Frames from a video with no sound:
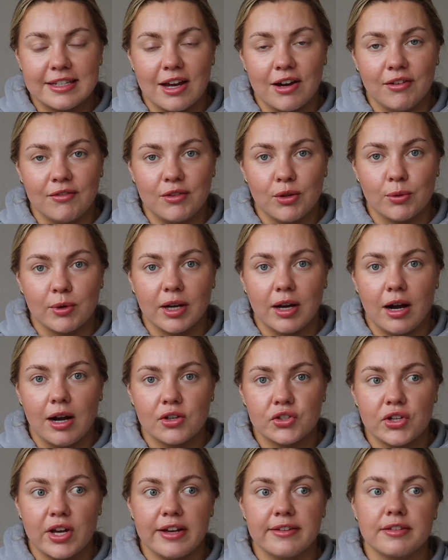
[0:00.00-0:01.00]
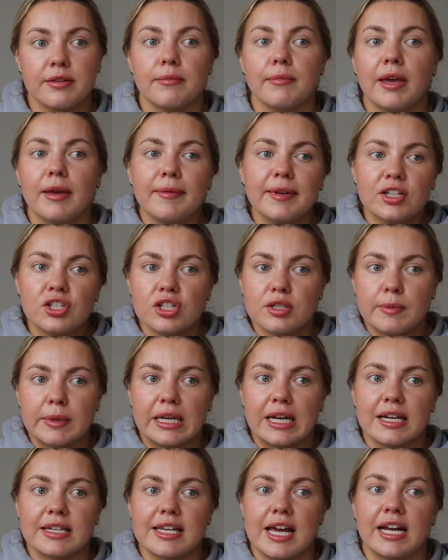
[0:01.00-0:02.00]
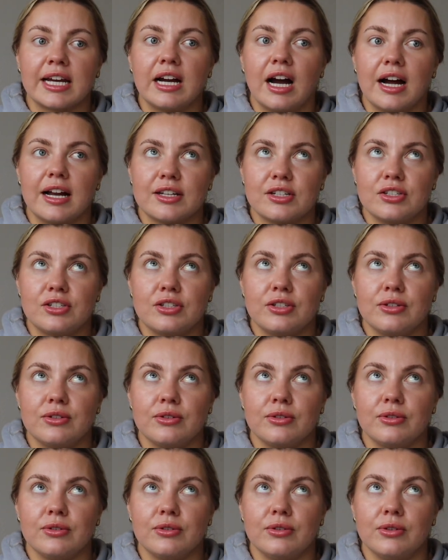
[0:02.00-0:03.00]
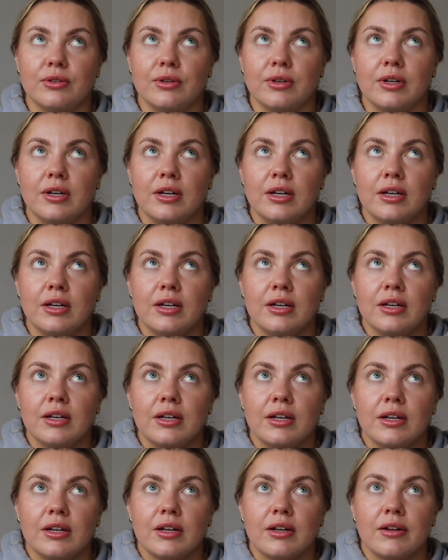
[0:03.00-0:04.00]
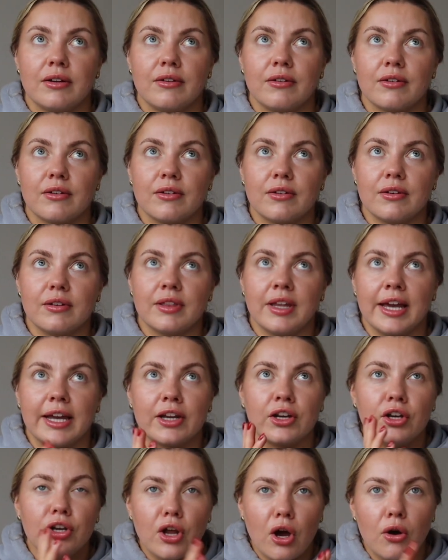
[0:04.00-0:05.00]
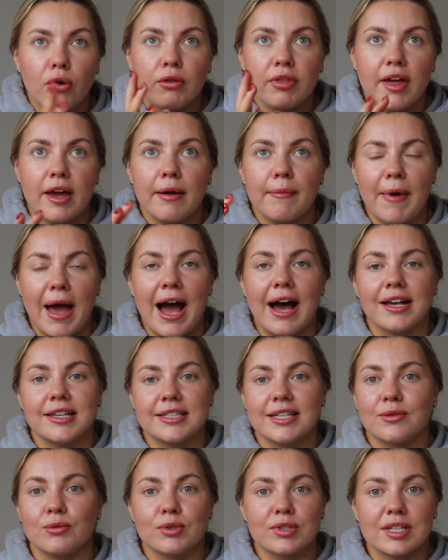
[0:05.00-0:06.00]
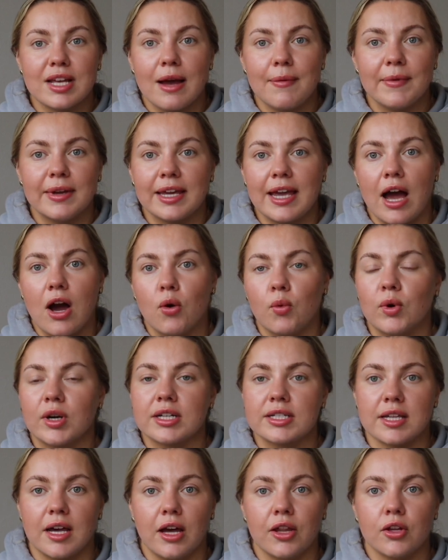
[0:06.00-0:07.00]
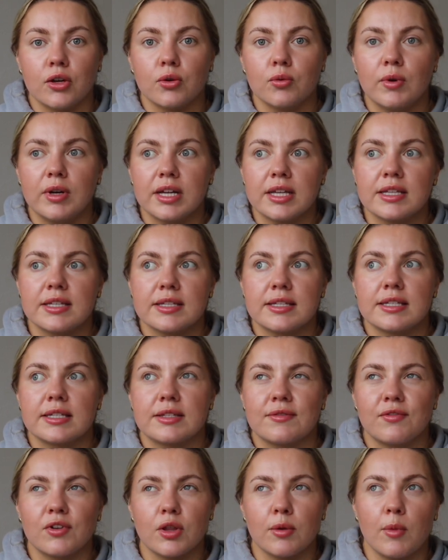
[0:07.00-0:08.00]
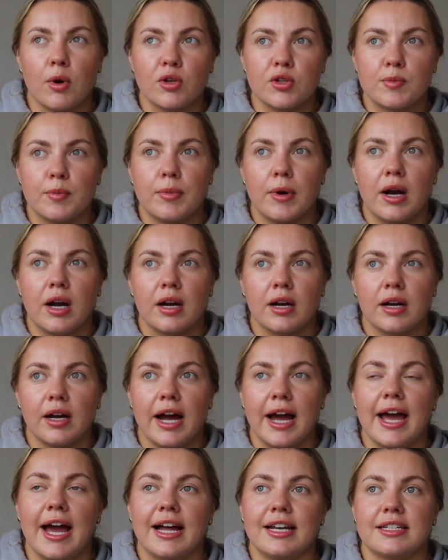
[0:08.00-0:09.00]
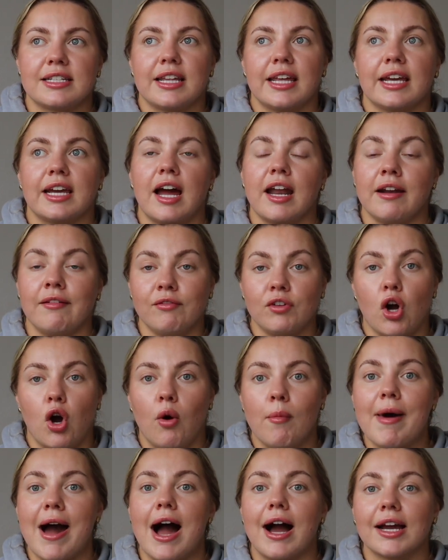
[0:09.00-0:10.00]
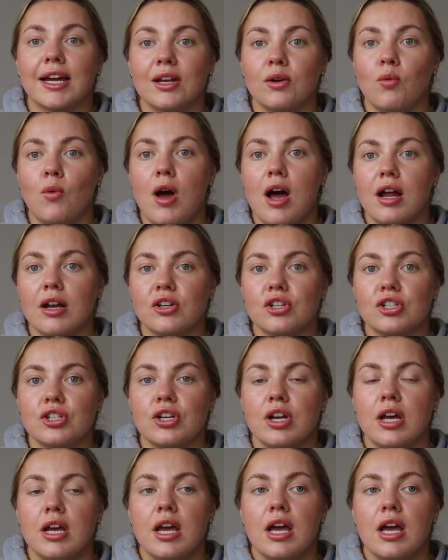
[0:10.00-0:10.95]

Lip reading: of the Real Housewives, maybe just because I got to like know them as it was coming out, whereas the other ones, for the most part, I had to like kind of go back and watch.